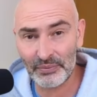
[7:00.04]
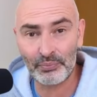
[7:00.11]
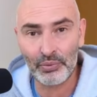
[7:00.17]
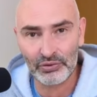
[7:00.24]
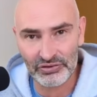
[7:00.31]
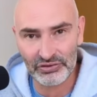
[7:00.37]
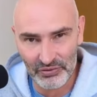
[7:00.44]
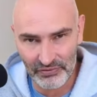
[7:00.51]

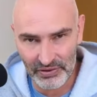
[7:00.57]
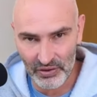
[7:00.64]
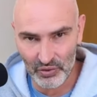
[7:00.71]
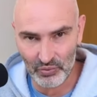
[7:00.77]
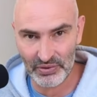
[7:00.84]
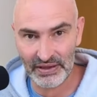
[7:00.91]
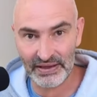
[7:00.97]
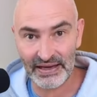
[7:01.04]
most of their
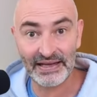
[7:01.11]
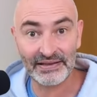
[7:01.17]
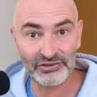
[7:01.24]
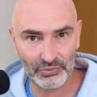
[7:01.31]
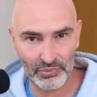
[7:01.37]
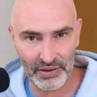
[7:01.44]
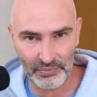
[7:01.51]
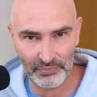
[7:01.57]
only
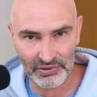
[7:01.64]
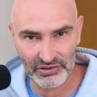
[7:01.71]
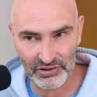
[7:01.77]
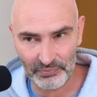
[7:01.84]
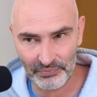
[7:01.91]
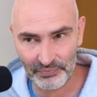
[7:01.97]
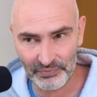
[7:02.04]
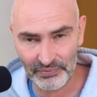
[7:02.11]
light-squared
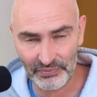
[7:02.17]
bishop.